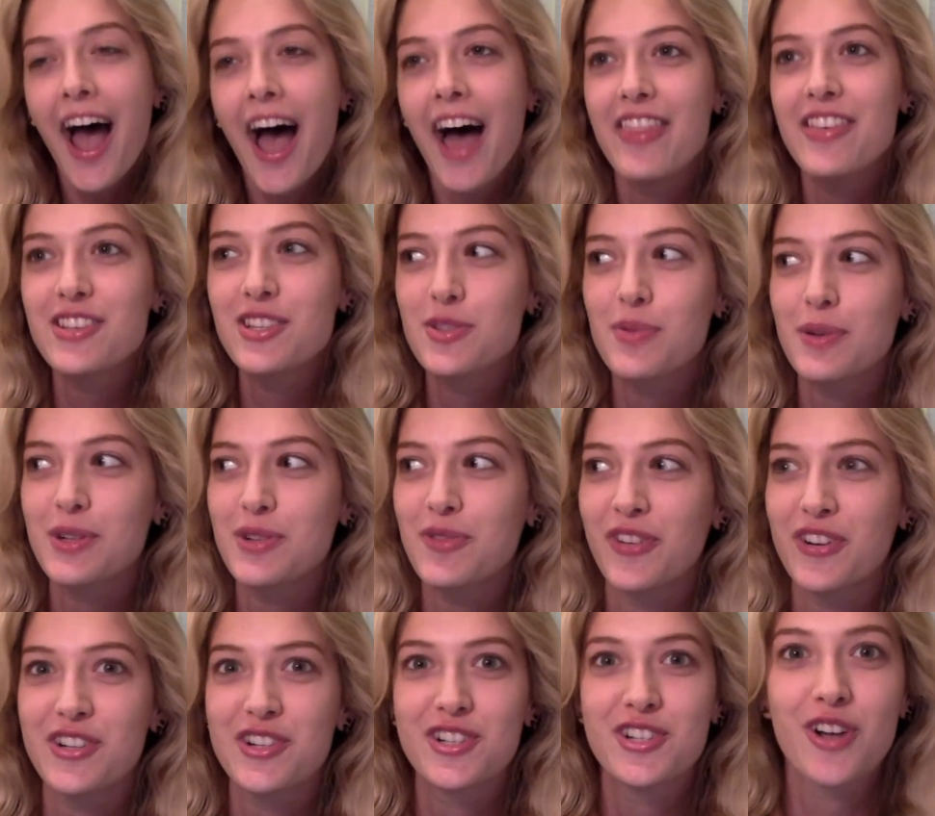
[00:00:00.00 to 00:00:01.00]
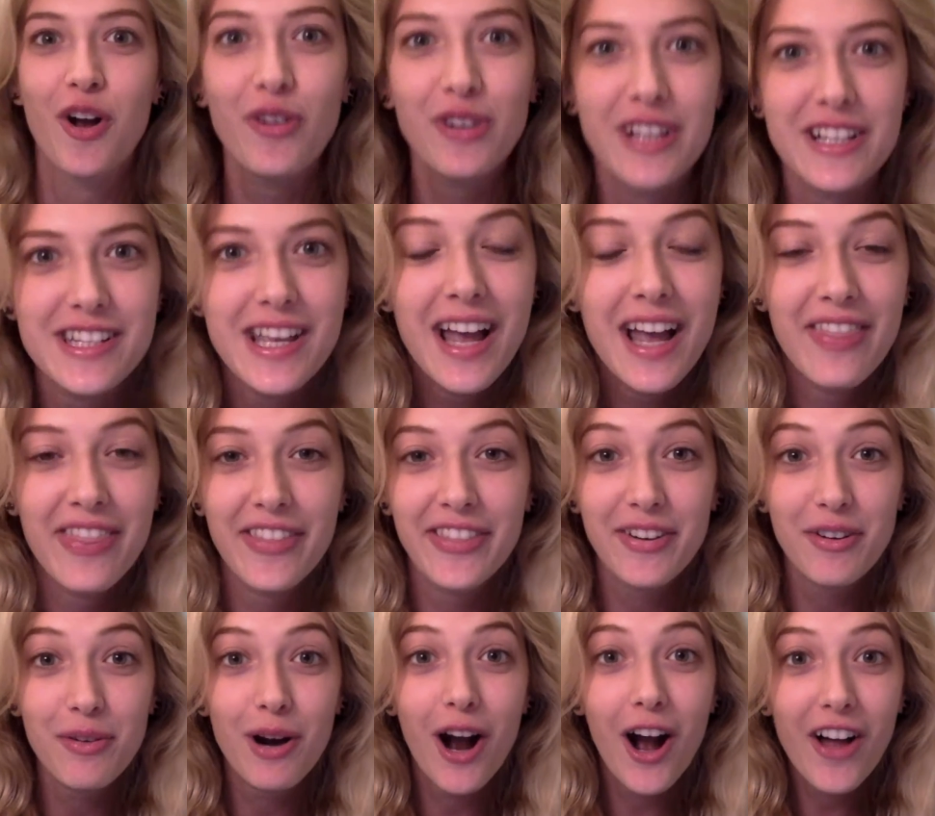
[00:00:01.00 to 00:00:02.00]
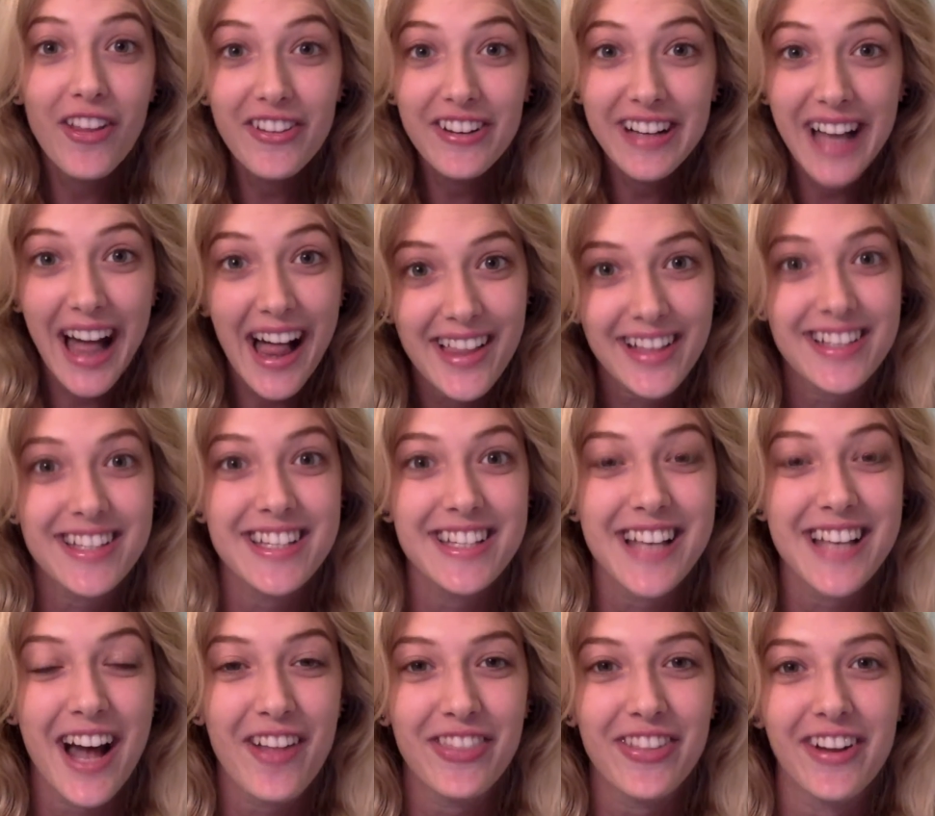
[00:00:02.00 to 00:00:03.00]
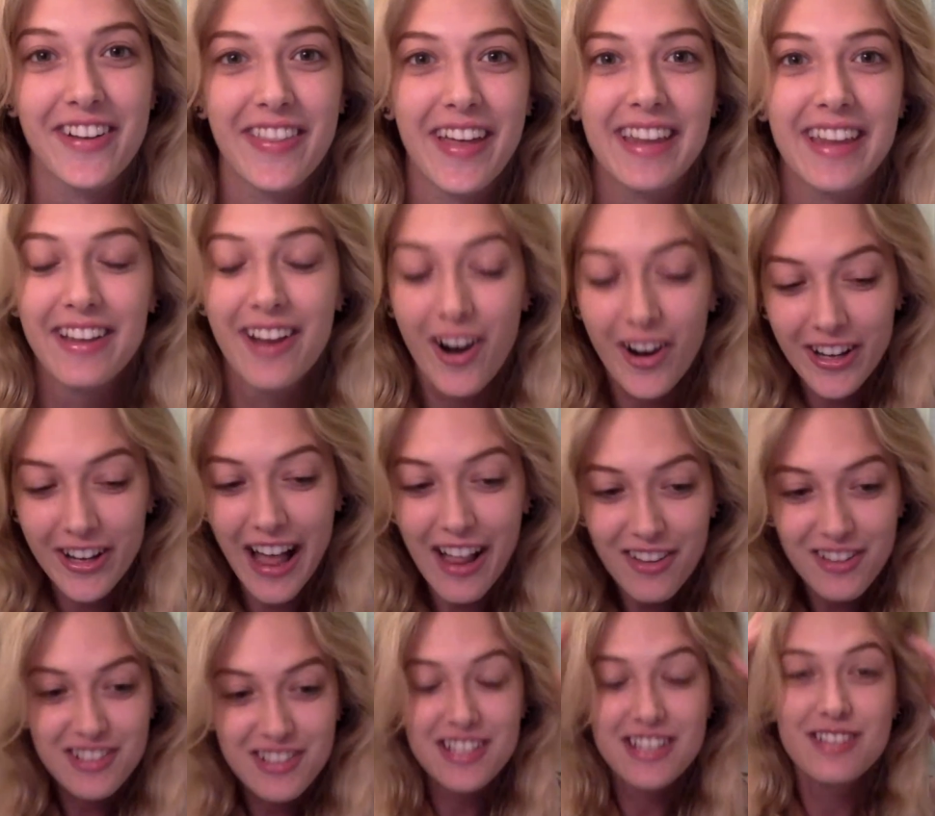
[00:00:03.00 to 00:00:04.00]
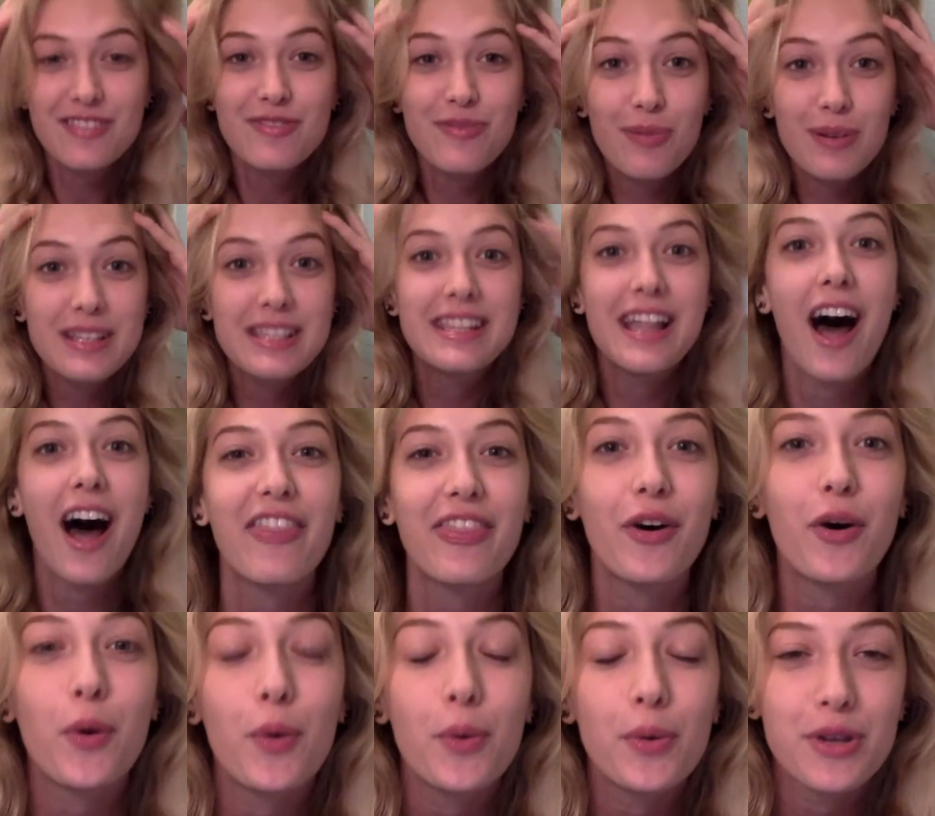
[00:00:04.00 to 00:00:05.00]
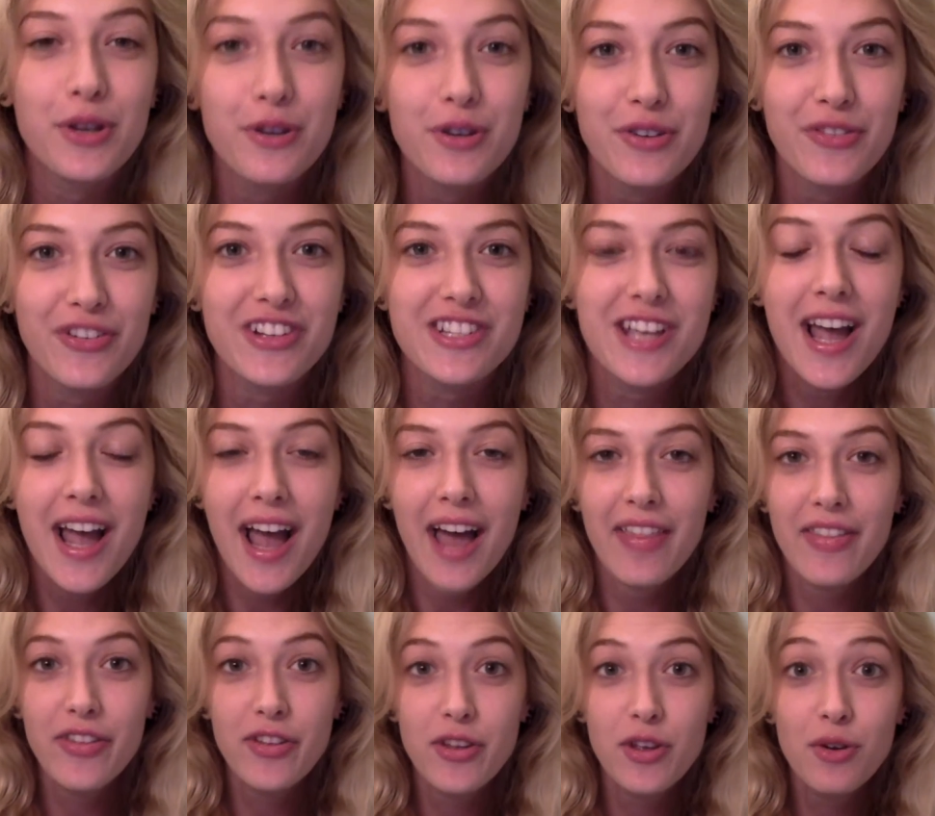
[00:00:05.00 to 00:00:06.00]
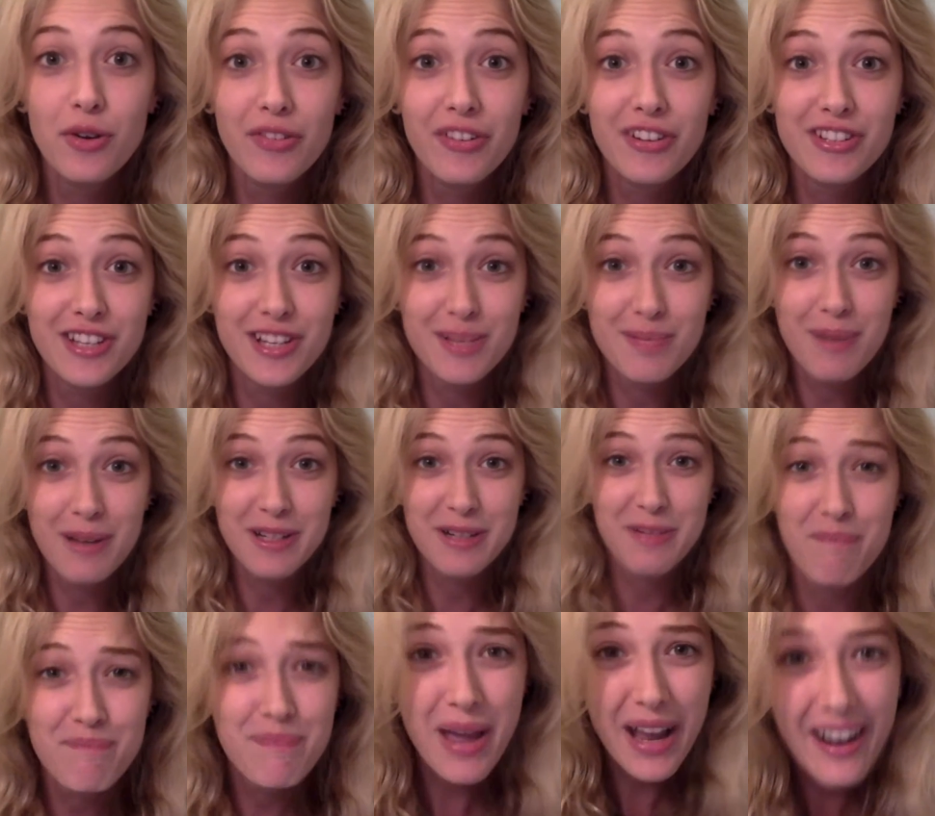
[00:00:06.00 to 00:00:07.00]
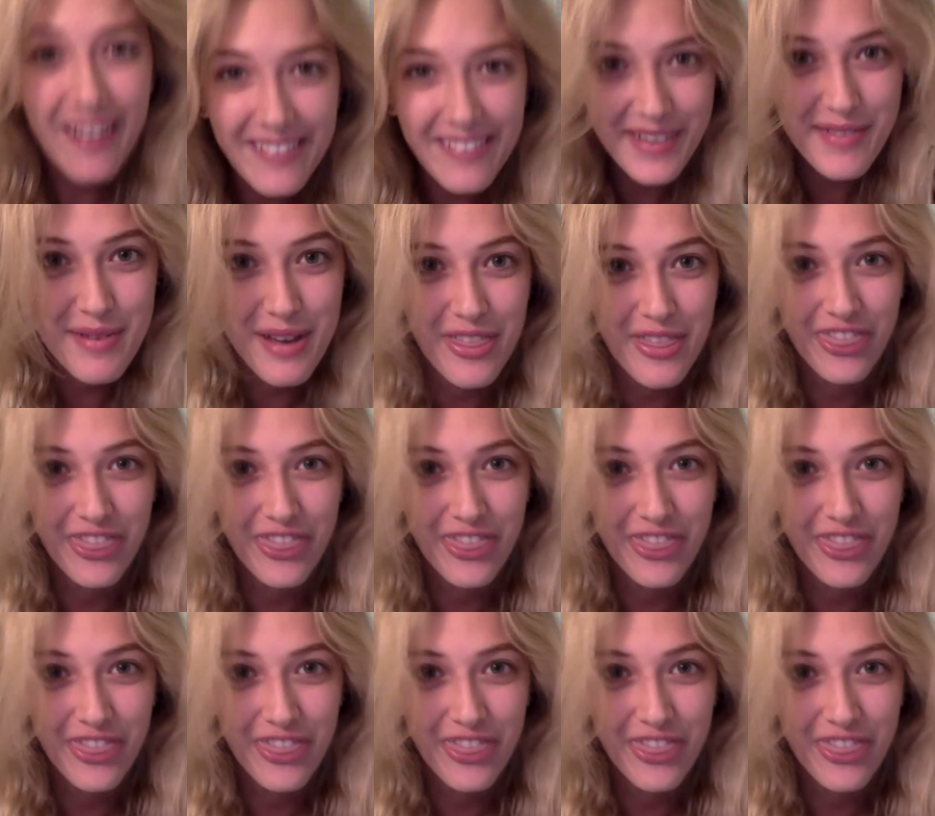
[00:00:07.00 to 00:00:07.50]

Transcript: And this is what first showed us that there were other galaxies out there, that our galaxy was not the whole universe, and the universe is much bigger than we